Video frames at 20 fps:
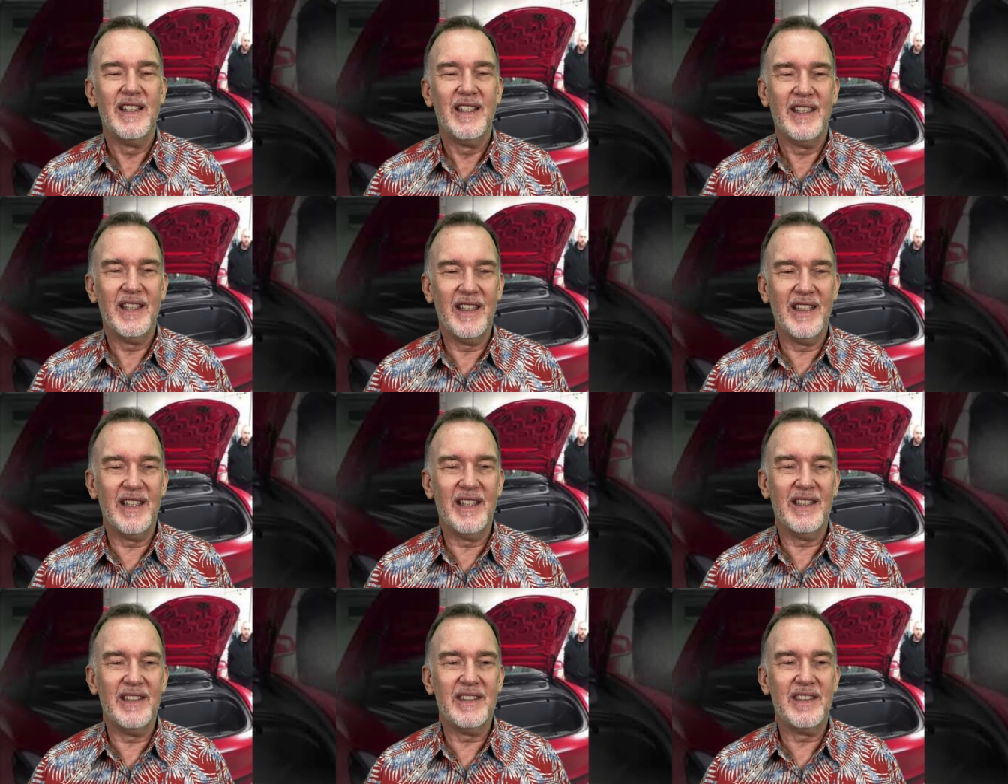
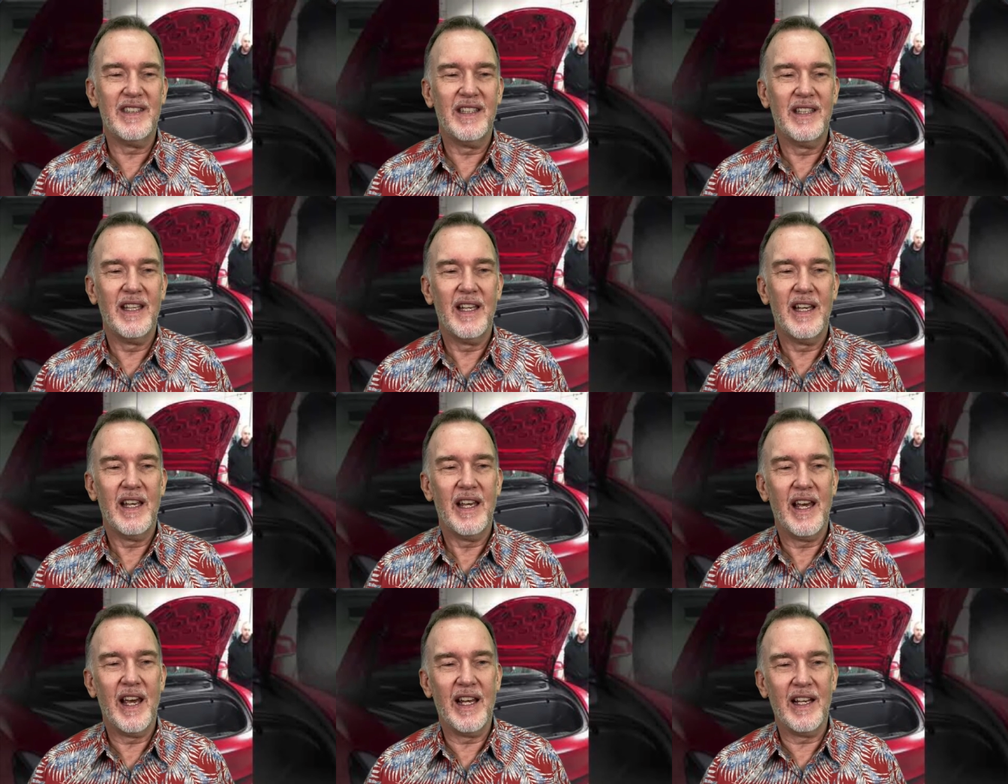is
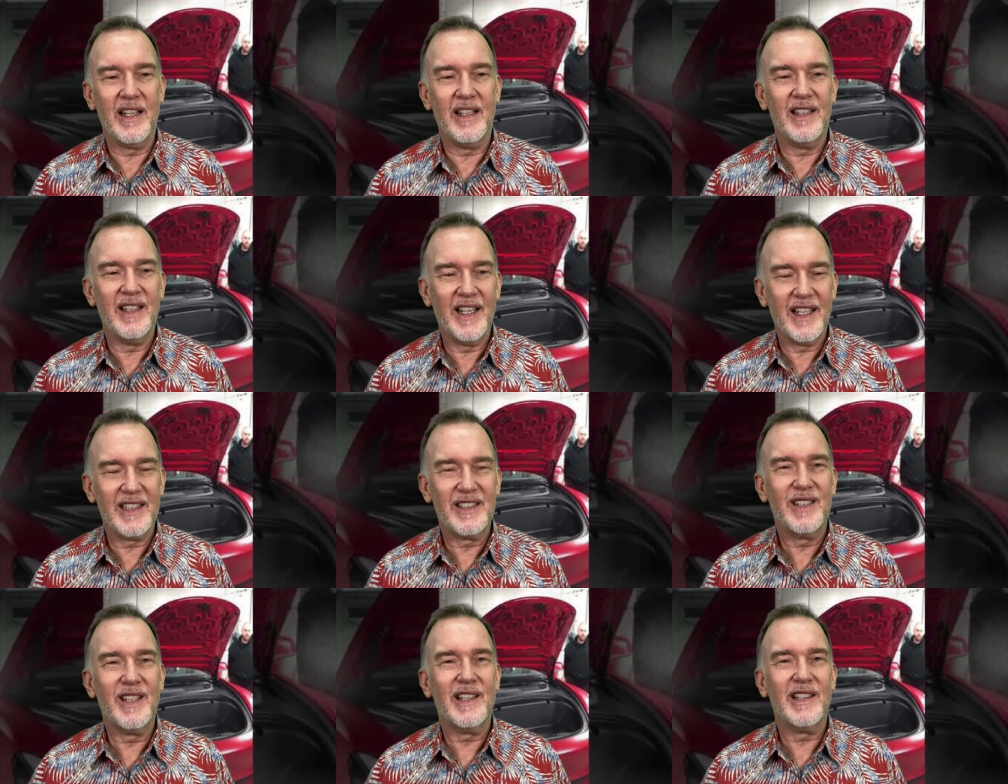an
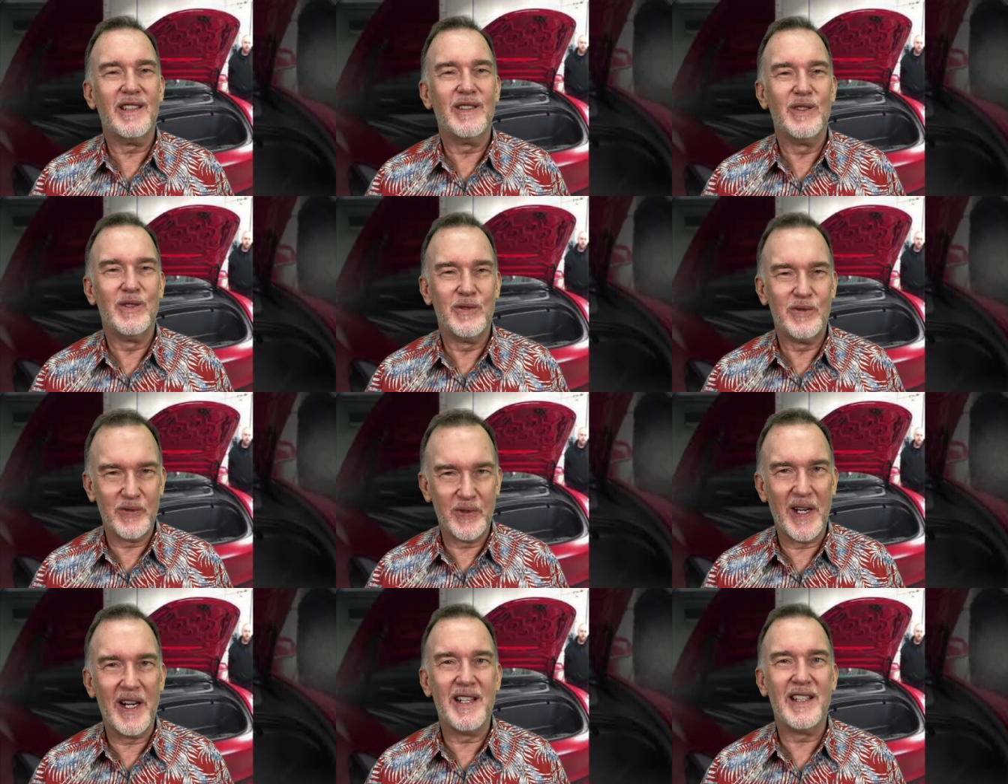electric
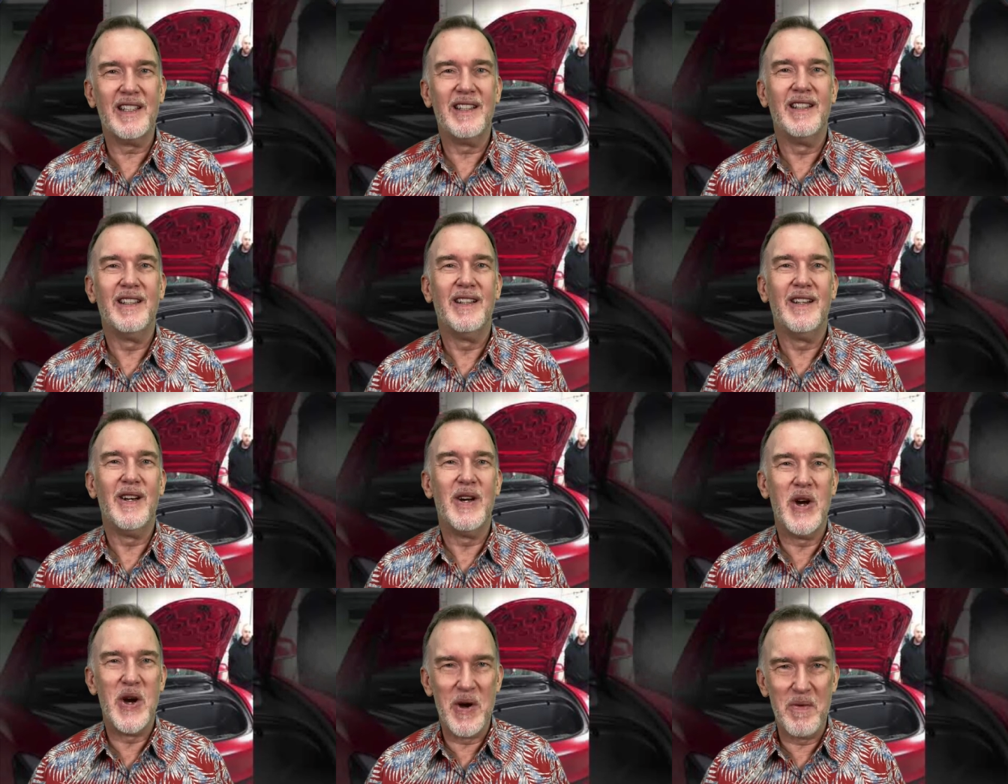frunk
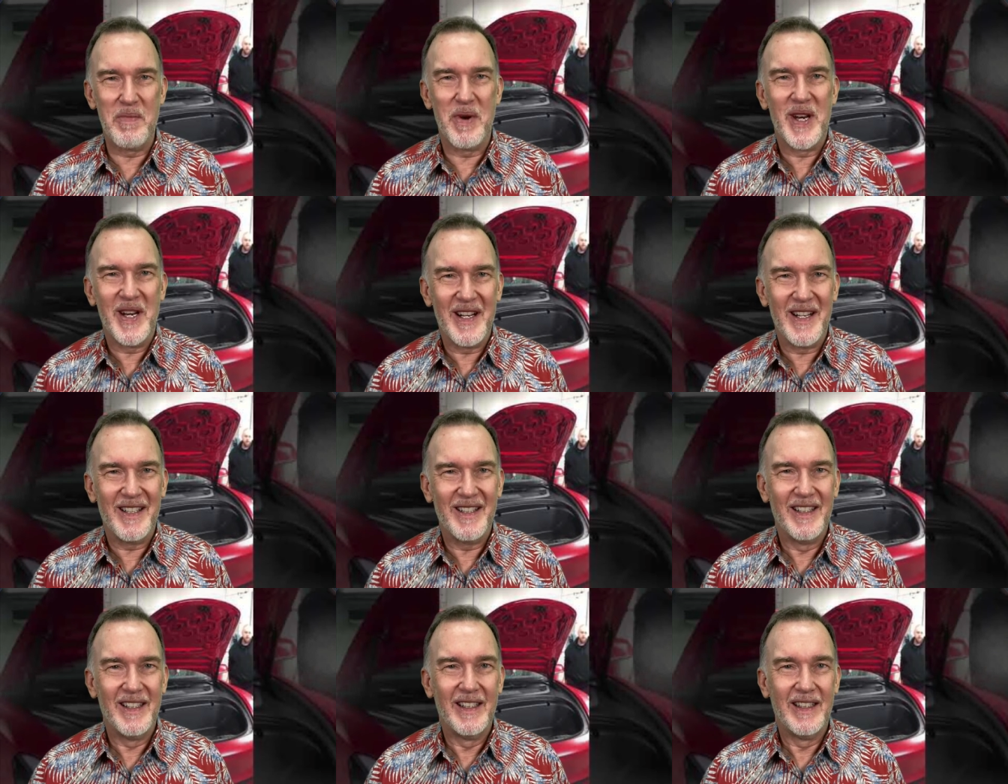
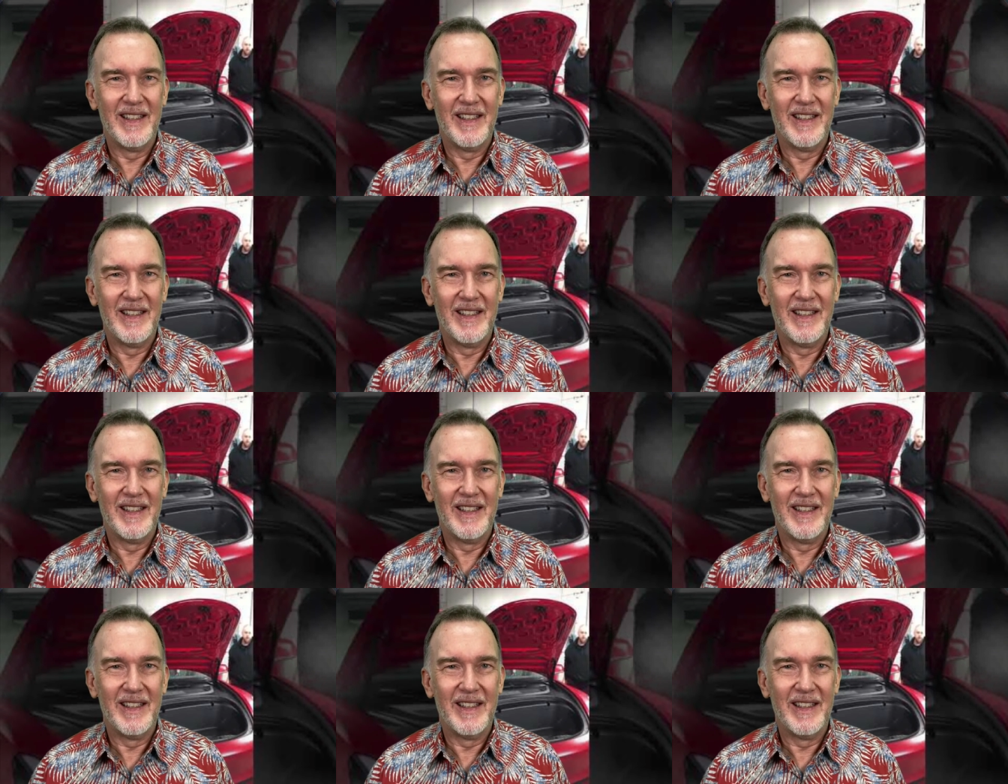opener.